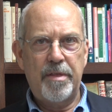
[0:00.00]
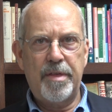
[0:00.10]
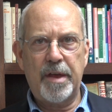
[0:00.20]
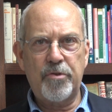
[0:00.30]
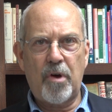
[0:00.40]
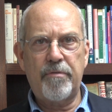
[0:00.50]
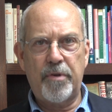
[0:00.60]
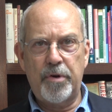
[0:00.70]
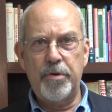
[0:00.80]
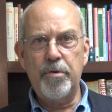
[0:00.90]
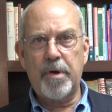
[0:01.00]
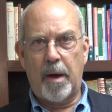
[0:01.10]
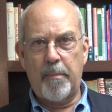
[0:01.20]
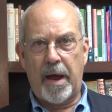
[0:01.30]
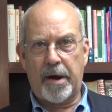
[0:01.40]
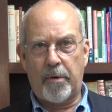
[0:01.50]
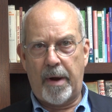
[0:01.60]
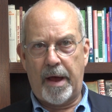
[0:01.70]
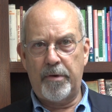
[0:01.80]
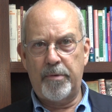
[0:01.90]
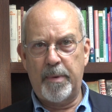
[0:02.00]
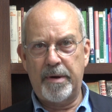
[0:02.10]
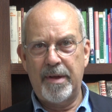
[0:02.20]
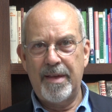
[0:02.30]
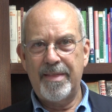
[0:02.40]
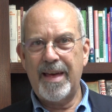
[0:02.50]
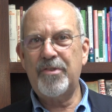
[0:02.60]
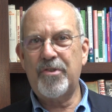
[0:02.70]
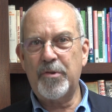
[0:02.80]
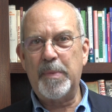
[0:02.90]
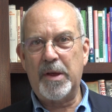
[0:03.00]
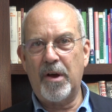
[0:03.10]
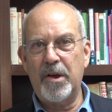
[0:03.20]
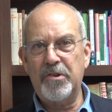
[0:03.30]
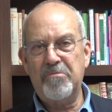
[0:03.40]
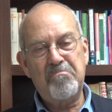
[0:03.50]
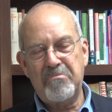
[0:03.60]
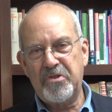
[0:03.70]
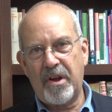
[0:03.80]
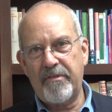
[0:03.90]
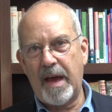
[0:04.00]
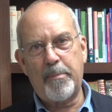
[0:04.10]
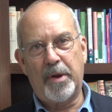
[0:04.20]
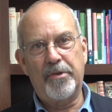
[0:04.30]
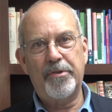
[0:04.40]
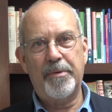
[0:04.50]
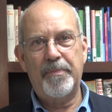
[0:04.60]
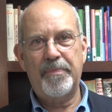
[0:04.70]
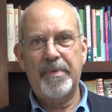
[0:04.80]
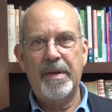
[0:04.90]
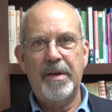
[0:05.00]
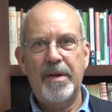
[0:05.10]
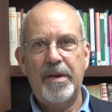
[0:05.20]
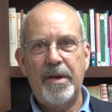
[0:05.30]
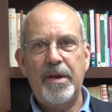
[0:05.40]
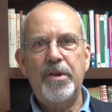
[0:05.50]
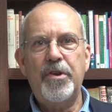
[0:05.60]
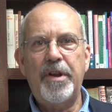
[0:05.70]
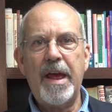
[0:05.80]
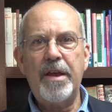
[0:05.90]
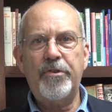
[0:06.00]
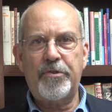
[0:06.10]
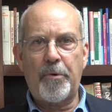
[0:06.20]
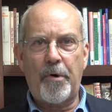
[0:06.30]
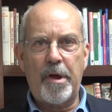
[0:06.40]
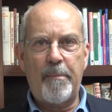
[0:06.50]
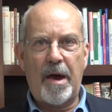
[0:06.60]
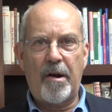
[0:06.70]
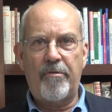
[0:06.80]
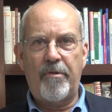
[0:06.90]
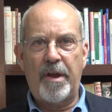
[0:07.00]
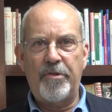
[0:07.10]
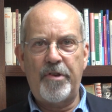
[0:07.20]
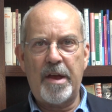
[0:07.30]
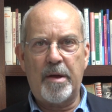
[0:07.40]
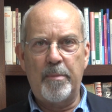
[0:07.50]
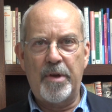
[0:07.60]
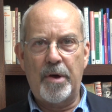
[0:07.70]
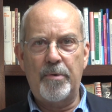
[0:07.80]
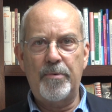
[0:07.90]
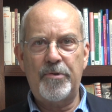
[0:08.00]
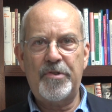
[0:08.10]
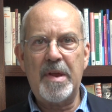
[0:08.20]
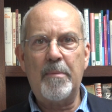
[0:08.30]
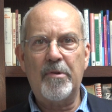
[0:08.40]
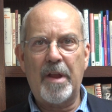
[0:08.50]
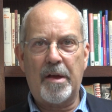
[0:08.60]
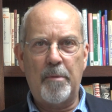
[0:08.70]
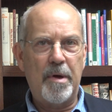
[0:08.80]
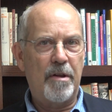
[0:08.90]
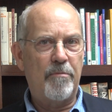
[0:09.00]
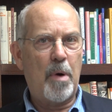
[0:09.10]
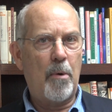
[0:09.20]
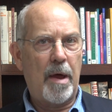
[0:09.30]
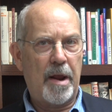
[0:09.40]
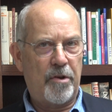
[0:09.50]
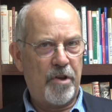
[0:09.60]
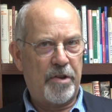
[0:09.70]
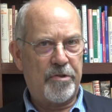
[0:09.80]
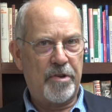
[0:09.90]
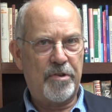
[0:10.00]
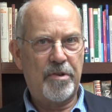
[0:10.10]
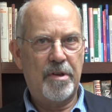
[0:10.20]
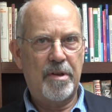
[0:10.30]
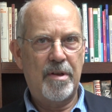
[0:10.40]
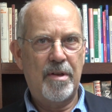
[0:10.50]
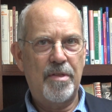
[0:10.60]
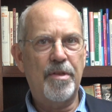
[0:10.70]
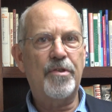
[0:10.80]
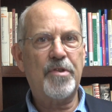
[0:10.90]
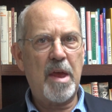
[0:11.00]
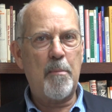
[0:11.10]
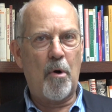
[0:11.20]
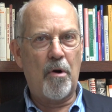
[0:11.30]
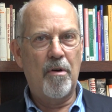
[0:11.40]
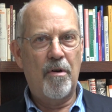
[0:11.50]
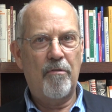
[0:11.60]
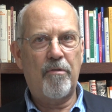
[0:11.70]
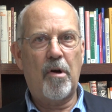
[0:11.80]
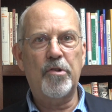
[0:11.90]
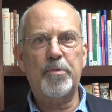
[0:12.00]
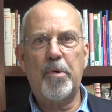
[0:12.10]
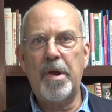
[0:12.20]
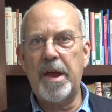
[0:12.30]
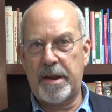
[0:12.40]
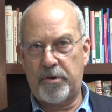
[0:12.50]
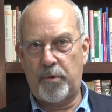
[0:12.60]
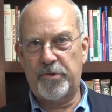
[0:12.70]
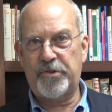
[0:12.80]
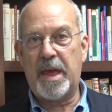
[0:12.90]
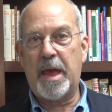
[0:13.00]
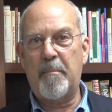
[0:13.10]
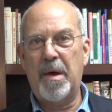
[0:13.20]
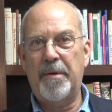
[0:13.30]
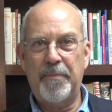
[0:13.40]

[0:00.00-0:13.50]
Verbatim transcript: Things often do come back around, but that's just because stuff happens. Today's story about our friend Jacob, though, seems like a bit of poetic justice. The schemer falls prey to a scheme.